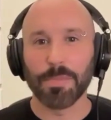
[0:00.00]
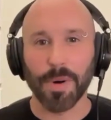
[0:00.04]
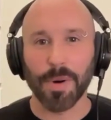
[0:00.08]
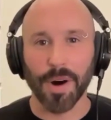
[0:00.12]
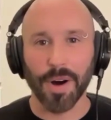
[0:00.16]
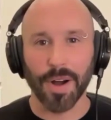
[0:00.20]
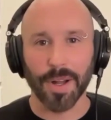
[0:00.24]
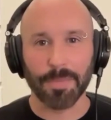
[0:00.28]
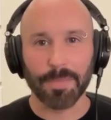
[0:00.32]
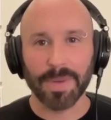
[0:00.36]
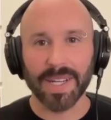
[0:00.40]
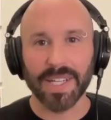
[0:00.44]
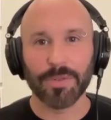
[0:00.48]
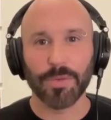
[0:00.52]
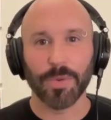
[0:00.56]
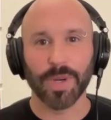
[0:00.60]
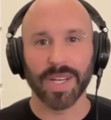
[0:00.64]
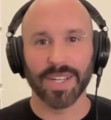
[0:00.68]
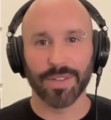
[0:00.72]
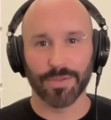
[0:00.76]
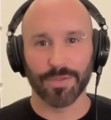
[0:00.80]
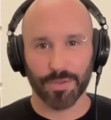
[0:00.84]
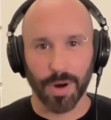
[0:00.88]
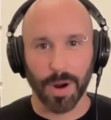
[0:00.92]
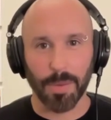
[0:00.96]
bond
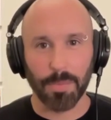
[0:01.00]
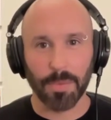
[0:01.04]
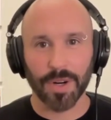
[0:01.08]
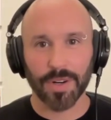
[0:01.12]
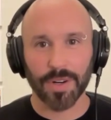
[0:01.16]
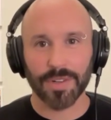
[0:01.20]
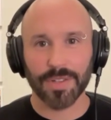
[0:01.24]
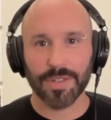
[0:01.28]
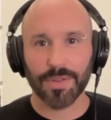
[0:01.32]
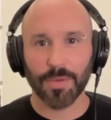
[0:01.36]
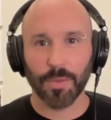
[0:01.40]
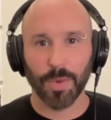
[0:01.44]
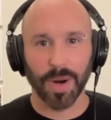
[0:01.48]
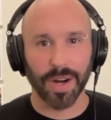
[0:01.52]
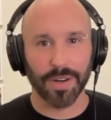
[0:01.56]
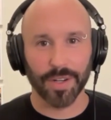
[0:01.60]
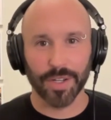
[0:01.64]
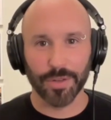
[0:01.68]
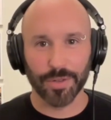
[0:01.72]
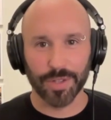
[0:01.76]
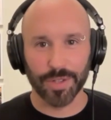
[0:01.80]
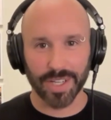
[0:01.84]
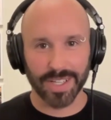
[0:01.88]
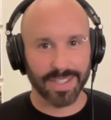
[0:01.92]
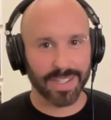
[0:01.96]
between drummers where
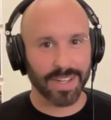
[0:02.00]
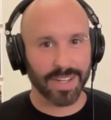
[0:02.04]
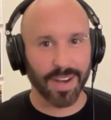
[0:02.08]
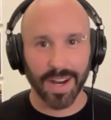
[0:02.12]
you just